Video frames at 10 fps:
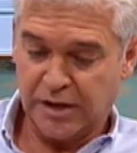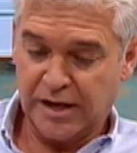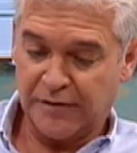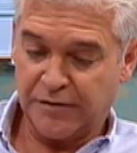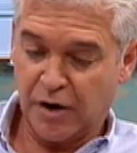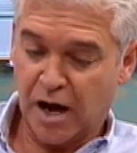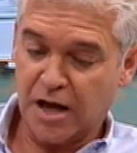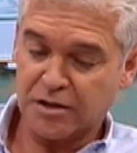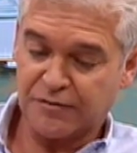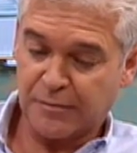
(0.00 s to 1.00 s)
If you're
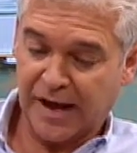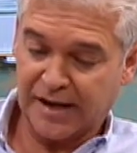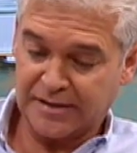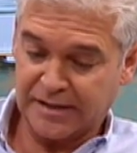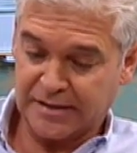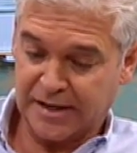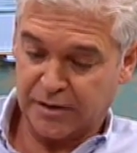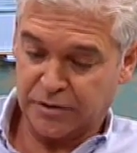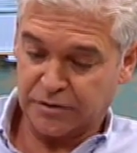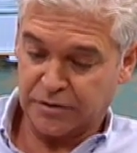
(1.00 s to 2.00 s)
asked for bank
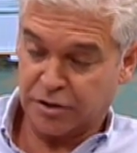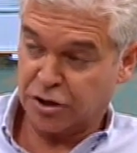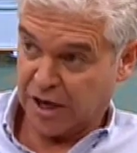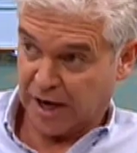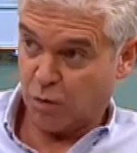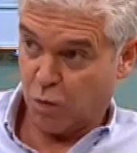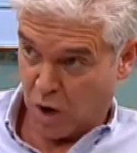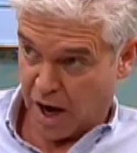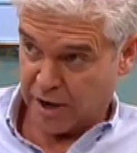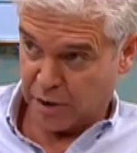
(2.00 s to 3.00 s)
details, check
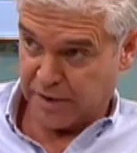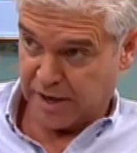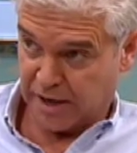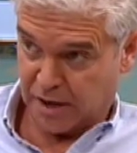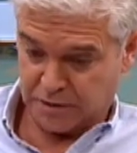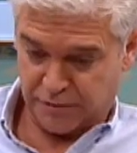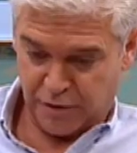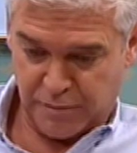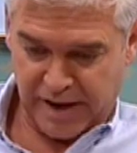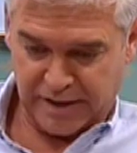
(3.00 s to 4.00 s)
why you're being asked
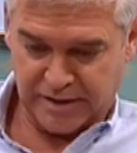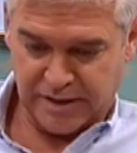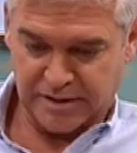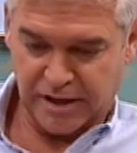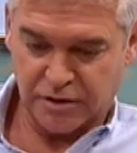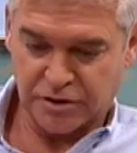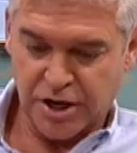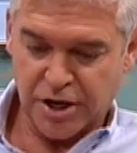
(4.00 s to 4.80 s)
bank details.